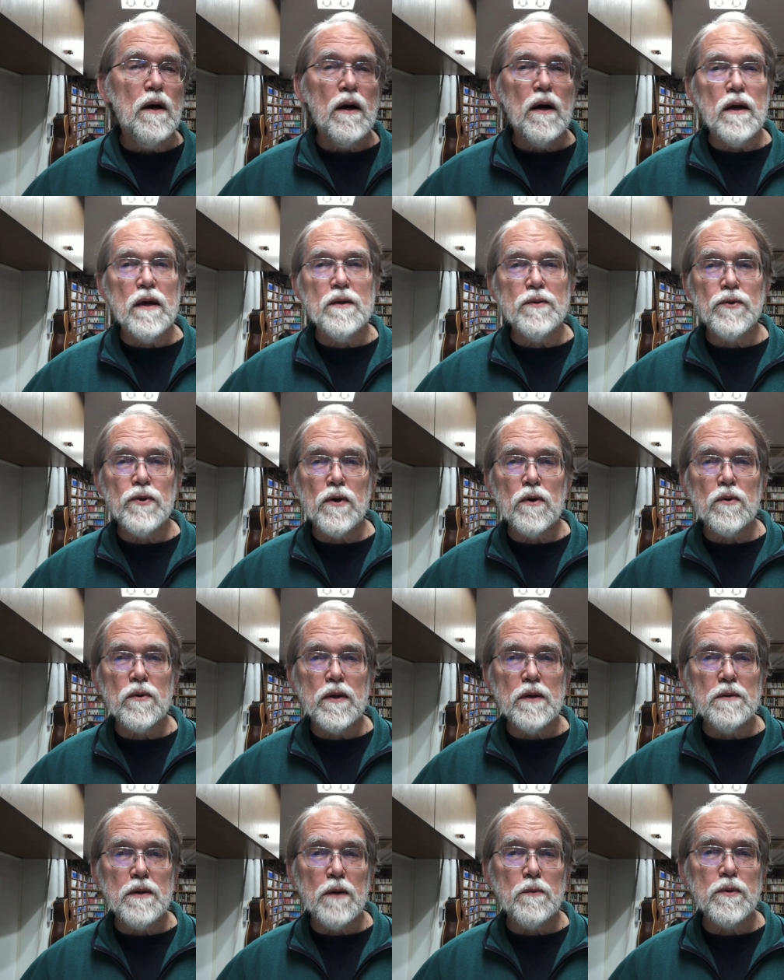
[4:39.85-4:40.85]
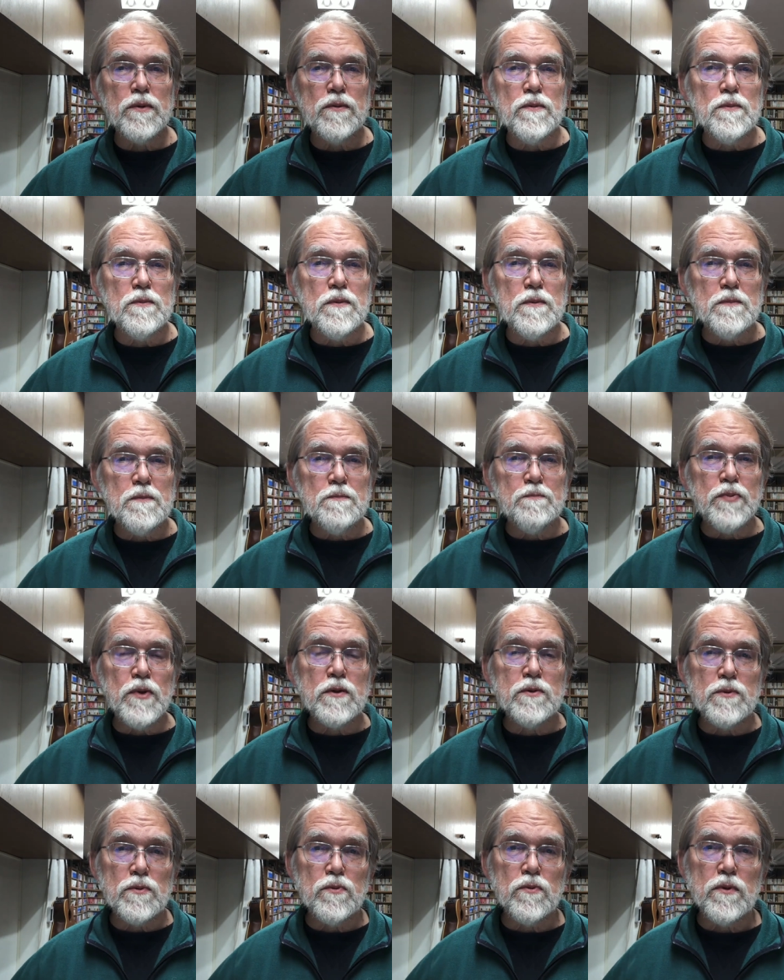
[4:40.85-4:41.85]
And so that was, the
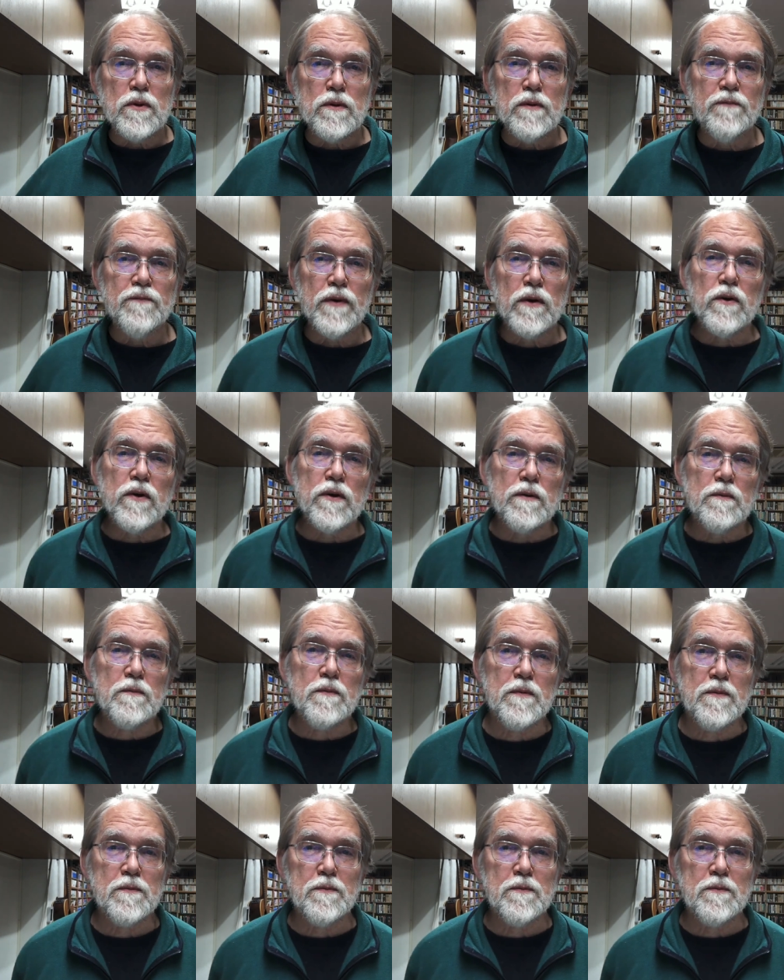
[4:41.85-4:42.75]
books were a very